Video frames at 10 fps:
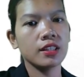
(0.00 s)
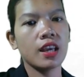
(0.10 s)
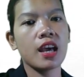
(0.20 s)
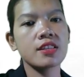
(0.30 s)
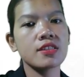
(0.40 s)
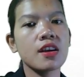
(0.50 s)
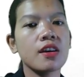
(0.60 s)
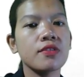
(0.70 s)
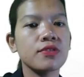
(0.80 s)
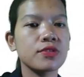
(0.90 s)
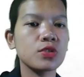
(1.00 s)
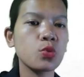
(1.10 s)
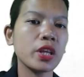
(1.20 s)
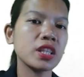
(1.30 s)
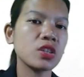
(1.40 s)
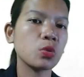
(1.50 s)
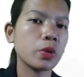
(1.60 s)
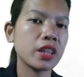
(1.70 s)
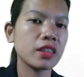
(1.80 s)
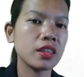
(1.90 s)
as of
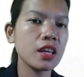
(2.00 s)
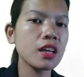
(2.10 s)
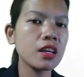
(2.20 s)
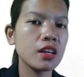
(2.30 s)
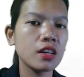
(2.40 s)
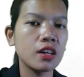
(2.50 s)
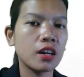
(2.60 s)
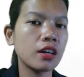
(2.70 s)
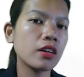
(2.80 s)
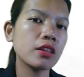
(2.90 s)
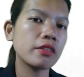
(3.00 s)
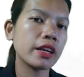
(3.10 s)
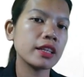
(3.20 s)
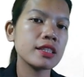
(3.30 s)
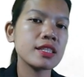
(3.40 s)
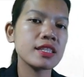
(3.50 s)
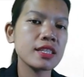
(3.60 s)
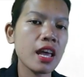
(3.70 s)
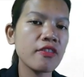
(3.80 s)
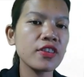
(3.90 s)
2020 are already
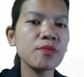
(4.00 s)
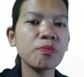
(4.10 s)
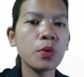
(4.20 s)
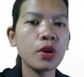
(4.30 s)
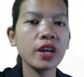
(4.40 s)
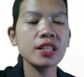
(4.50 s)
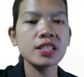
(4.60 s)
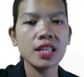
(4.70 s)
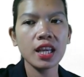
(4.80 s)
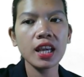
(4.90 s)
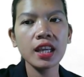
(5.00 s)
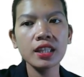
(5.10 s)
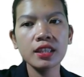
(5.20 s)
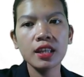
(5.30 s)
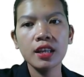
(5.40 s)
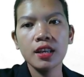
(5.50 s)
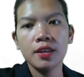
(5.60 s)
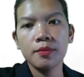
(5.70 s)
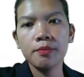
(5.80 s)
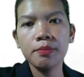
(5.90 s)
7.8
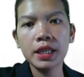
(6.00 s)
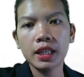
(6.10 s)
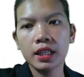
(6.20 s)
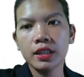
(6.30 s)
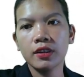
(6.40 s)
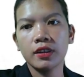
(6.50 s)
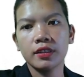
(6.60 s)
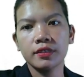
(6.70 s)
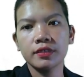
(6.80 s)
billion,